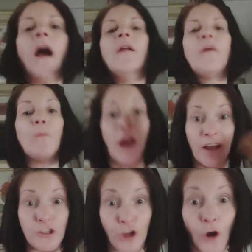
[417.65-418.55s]
And then when
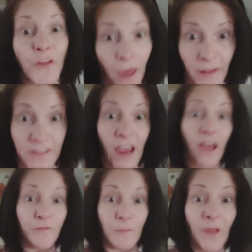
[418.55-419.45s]
I start getting
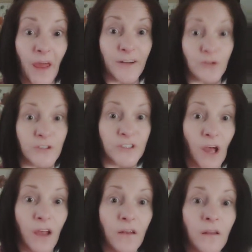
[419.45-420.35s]
tan from the natural
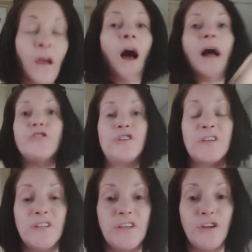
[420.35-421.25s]
sun, I'll just
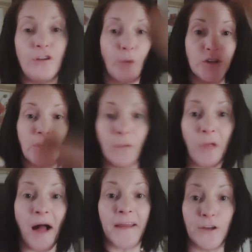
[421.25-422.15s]
continue to wear
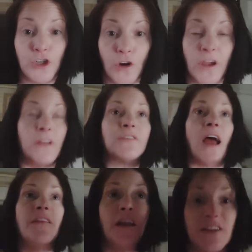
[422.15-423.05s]
sunblock and Jergens
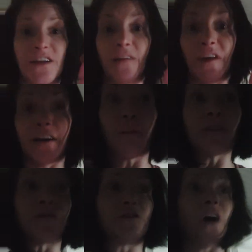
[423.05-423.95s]
and then save the expensive